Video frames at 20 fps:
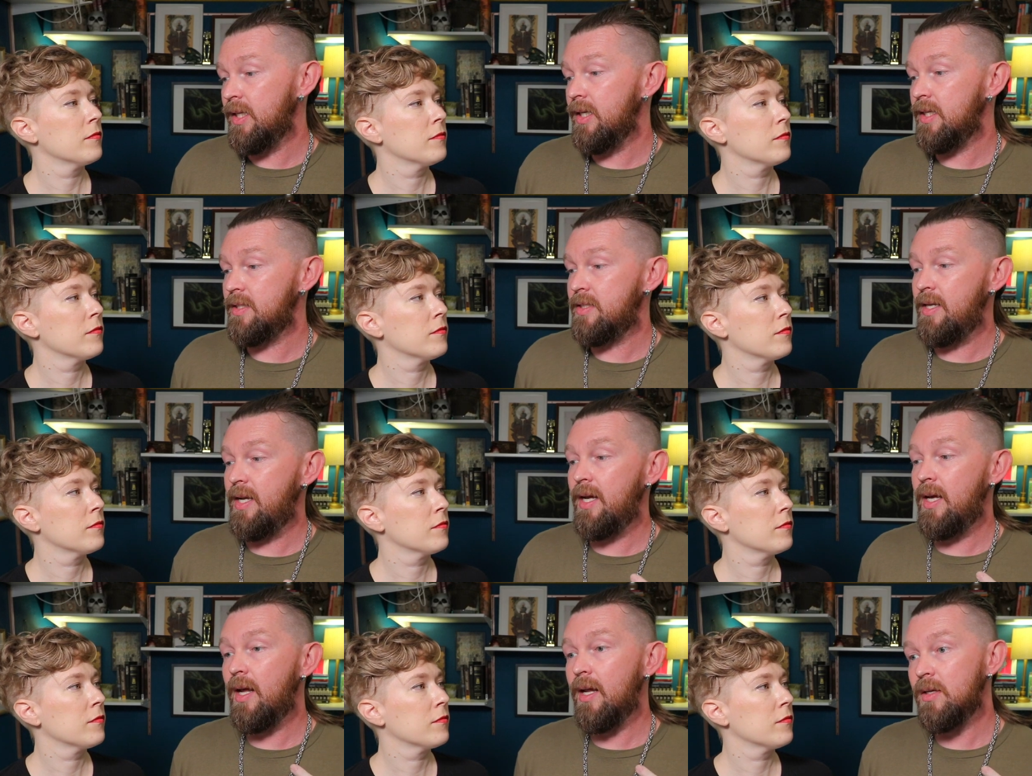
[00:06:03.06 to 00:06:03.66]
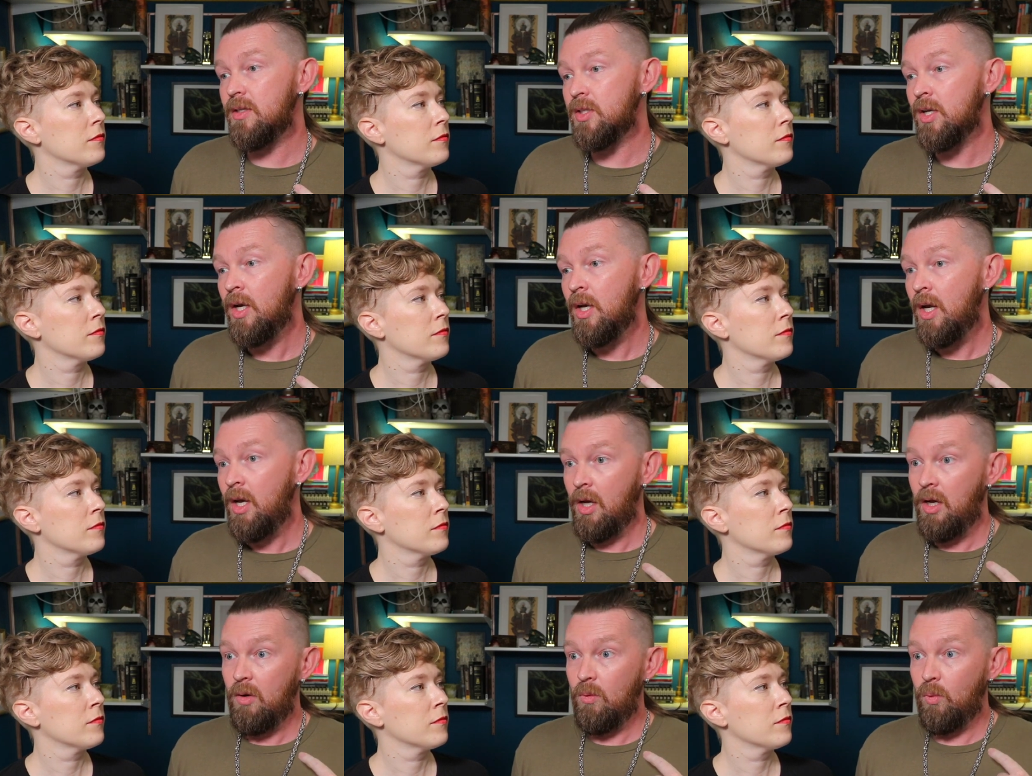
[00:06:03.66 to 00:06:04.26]
Speaker 1: us, and
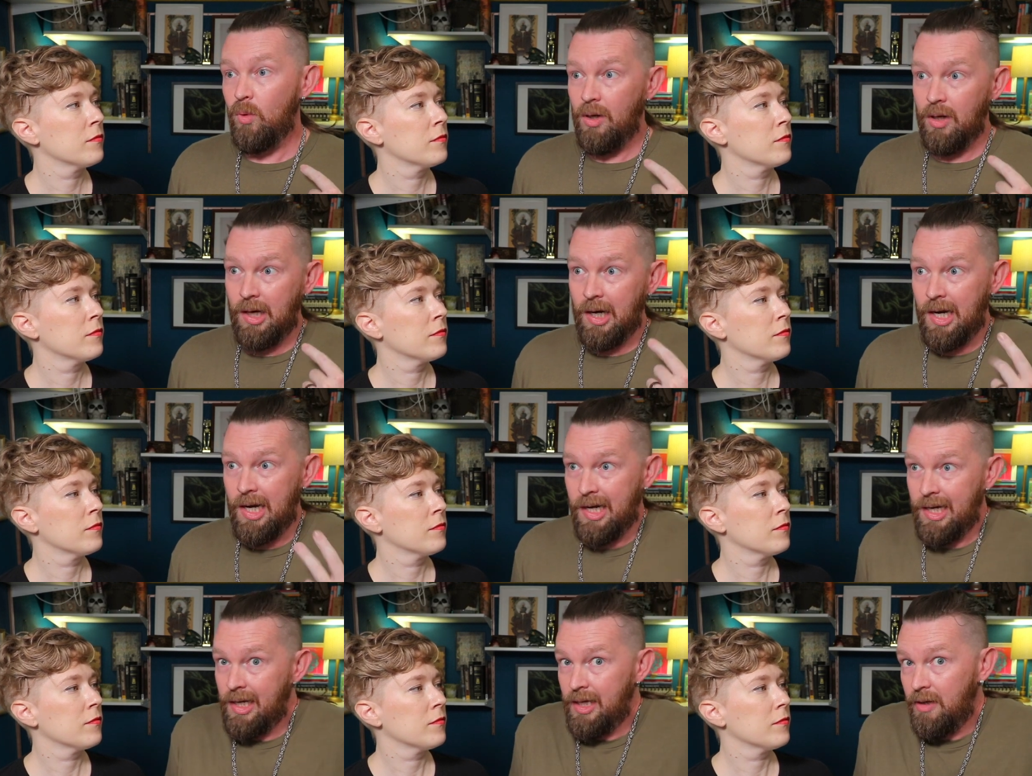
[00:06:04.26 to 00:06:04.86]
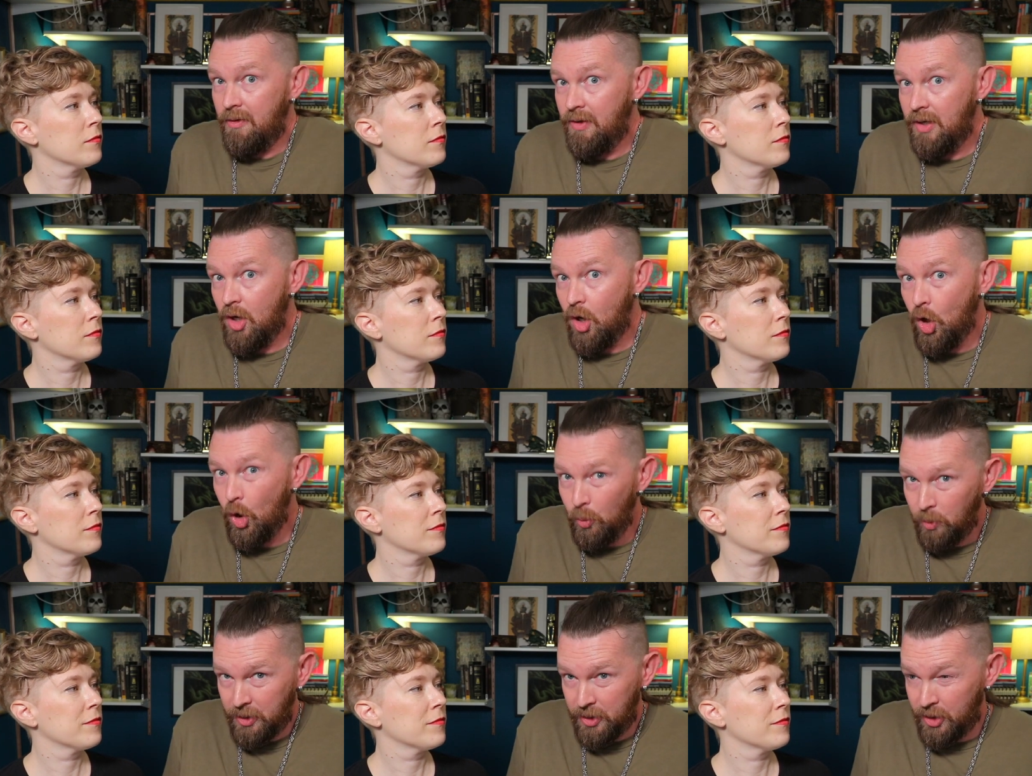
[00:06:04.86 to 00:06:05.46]
we're kind of in a
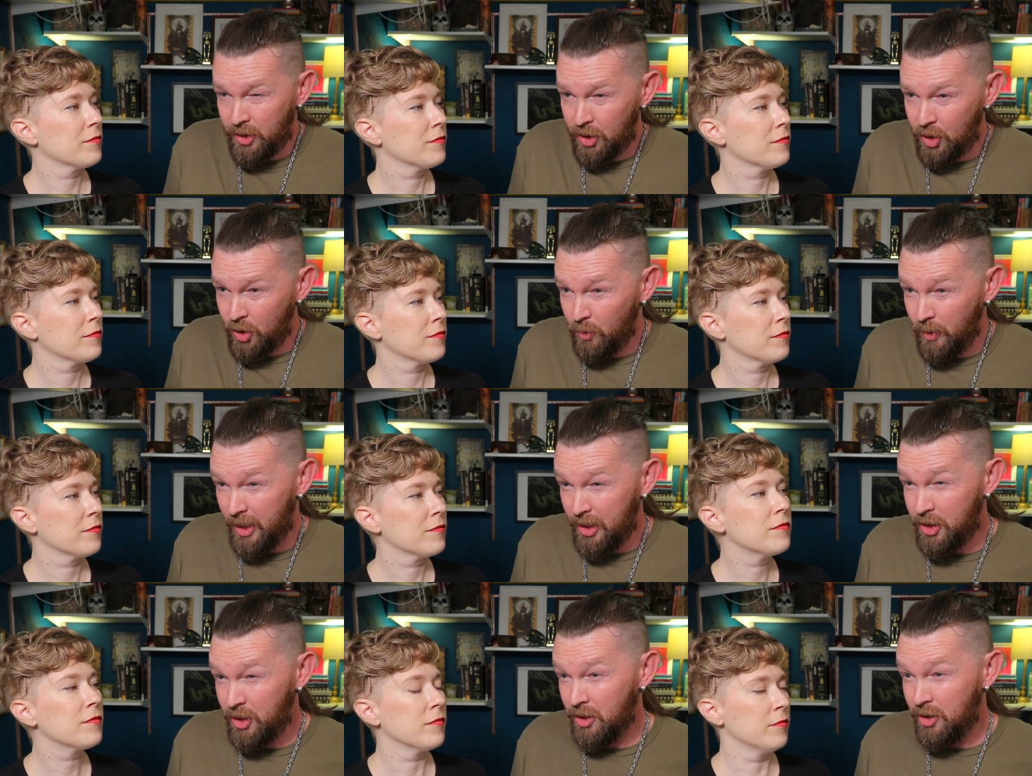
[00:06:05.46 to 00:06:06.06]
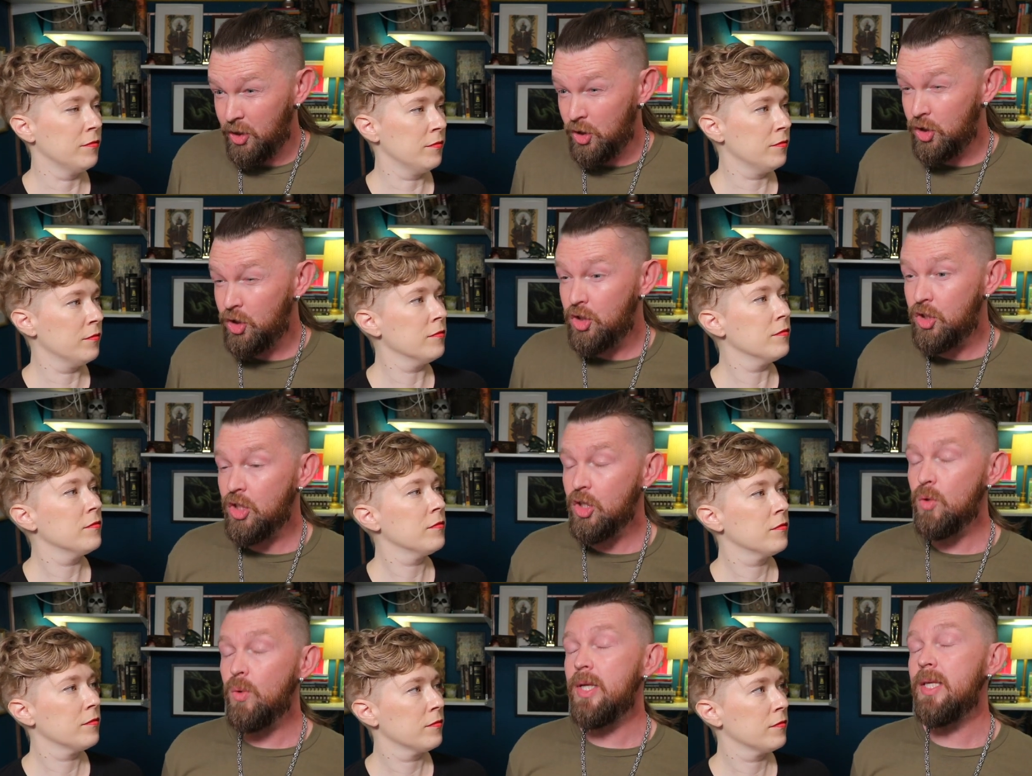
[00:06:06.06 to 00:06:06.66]
hopeless situation,
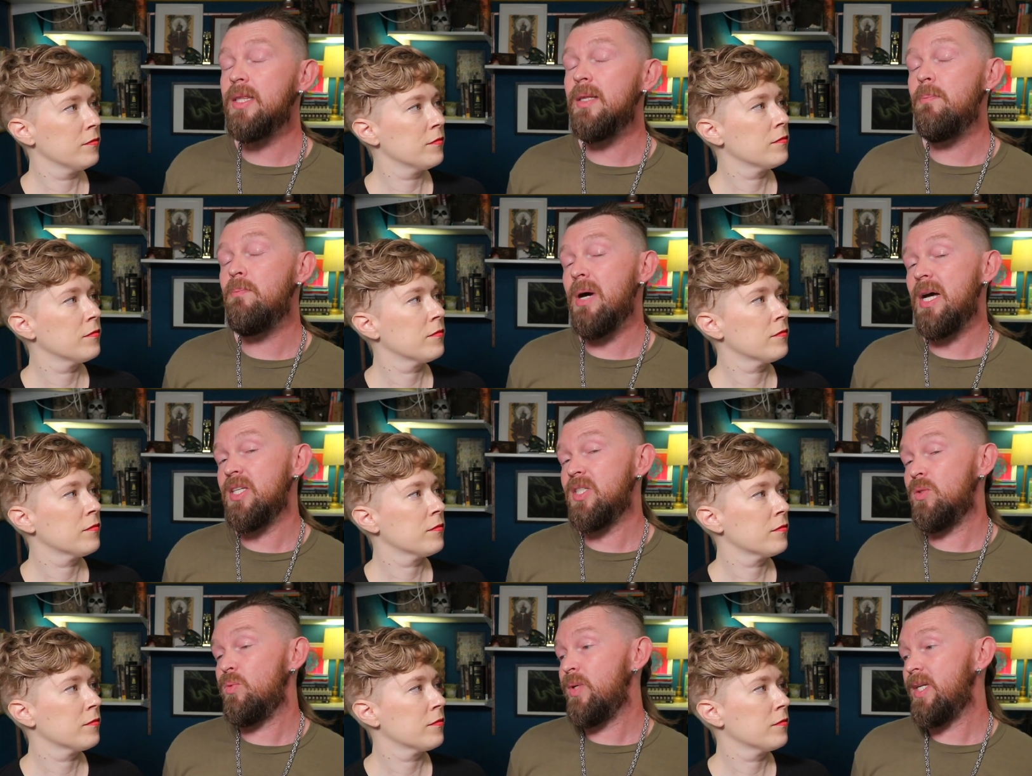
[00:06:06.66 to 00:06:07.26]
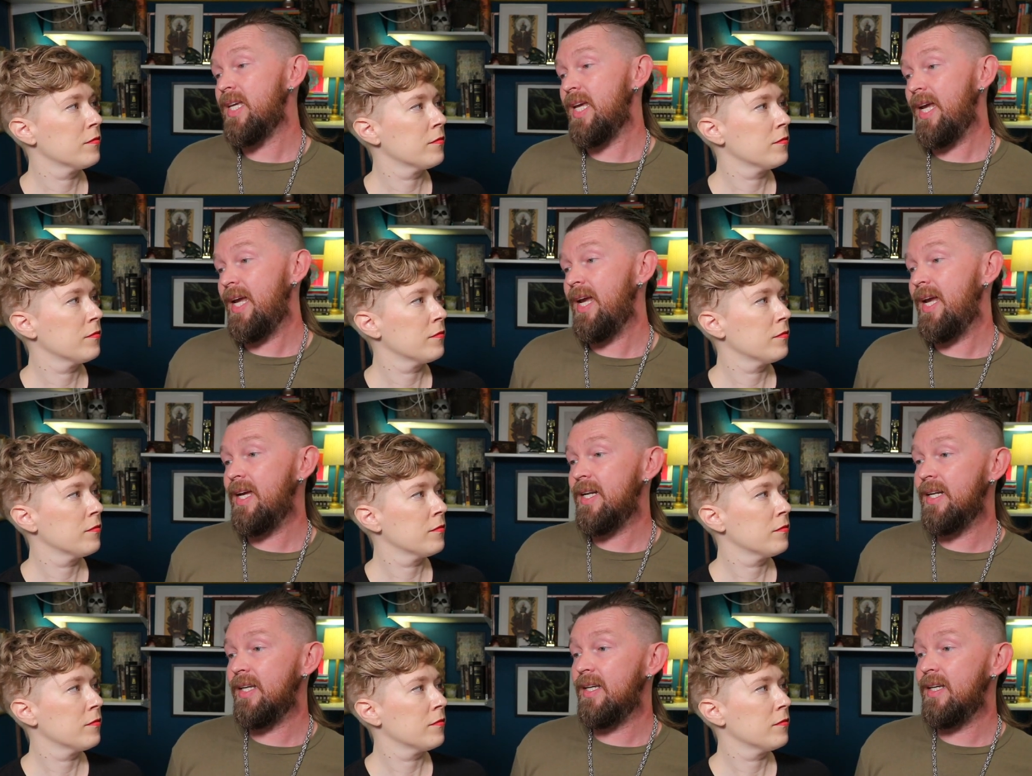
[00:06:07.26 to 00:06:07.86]
mm. doing the best we
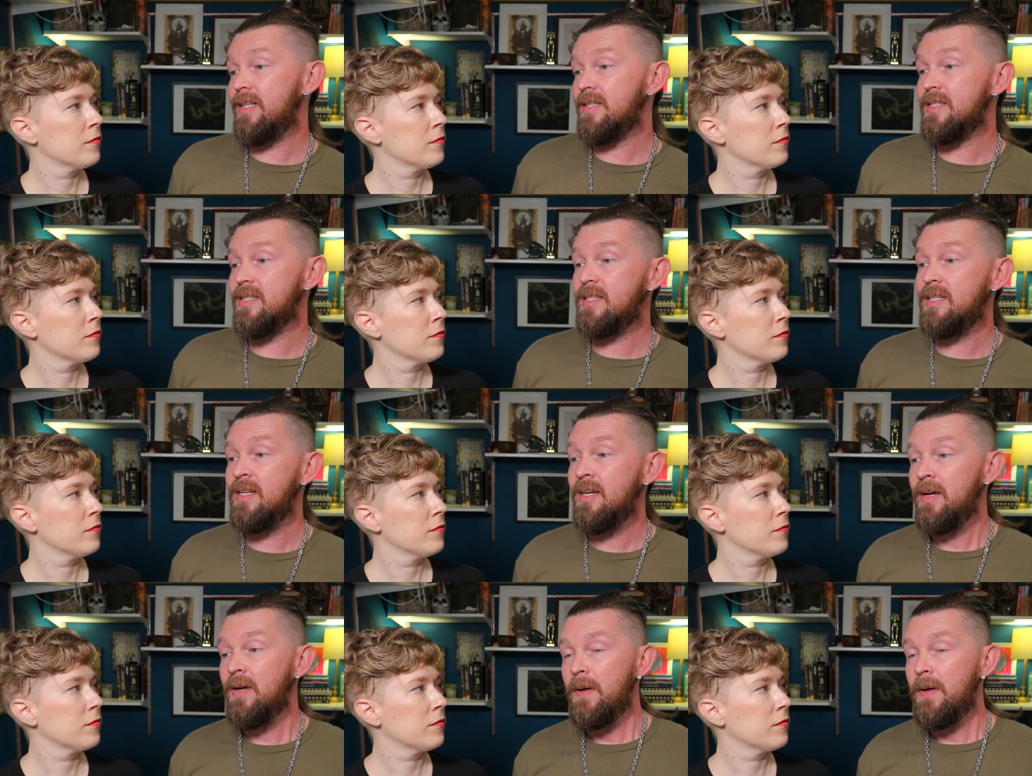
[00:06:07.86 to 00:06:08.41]
can against